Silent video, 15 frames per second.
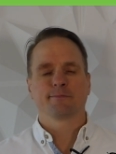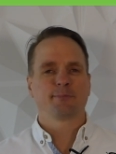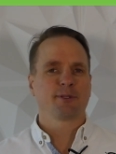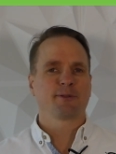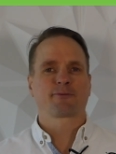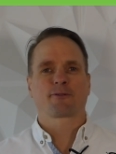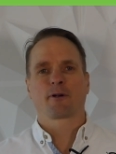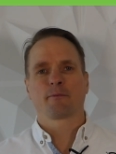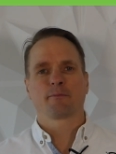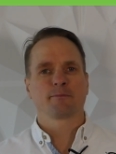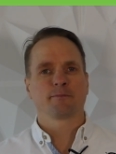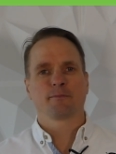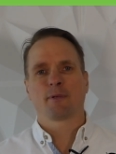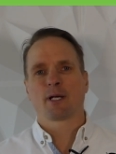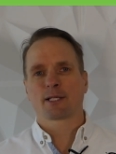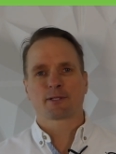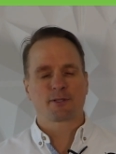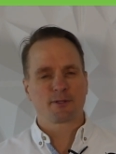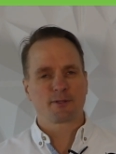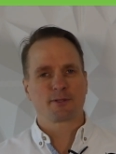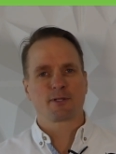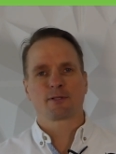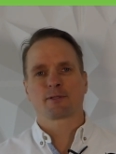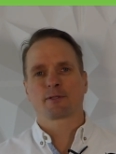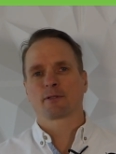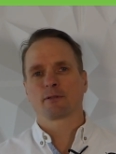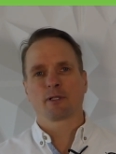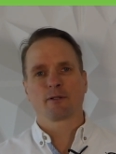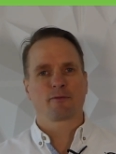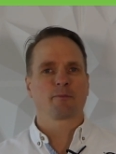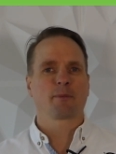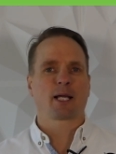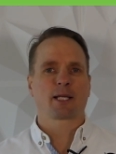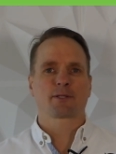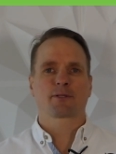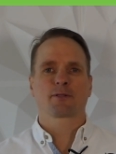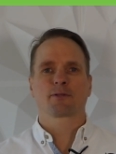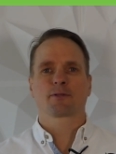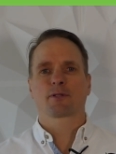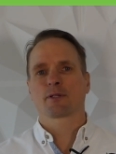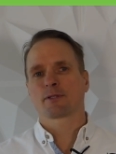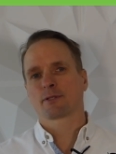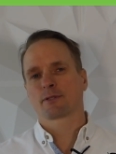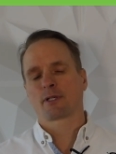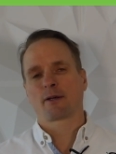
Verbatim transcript: be from Massachusetts, to live in Massachusetts,